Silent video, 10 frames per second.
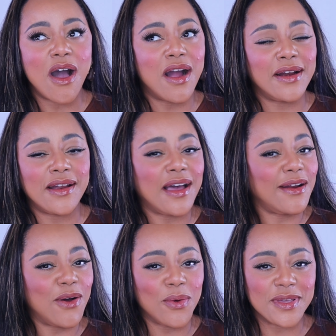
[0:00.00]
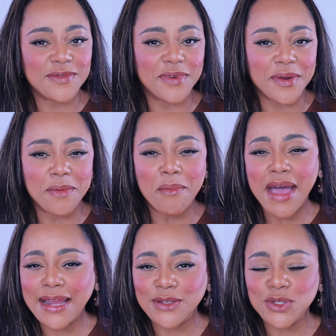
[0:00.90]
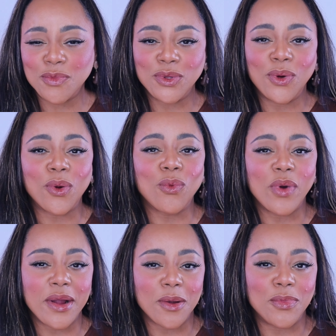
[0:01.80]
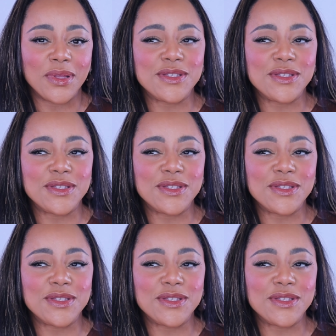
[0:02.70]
are not always very manageable or wearable.